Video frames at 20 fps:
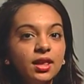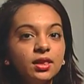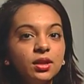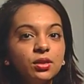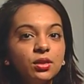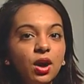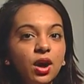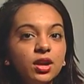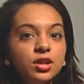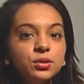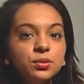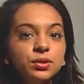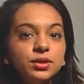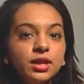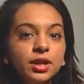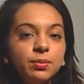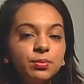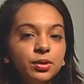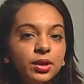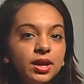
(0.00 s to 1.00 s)
The launch will
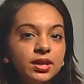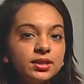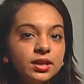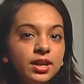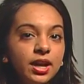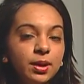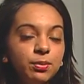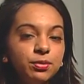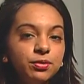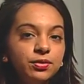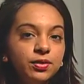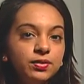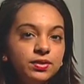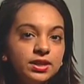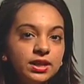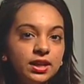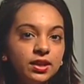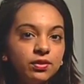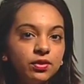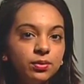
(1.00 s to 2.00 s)
take place on April
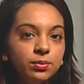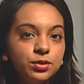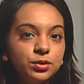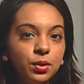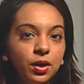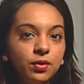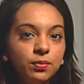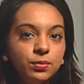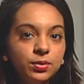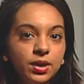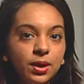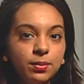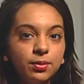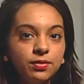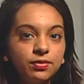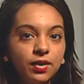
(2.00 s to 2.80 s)
15th from 12 p.m.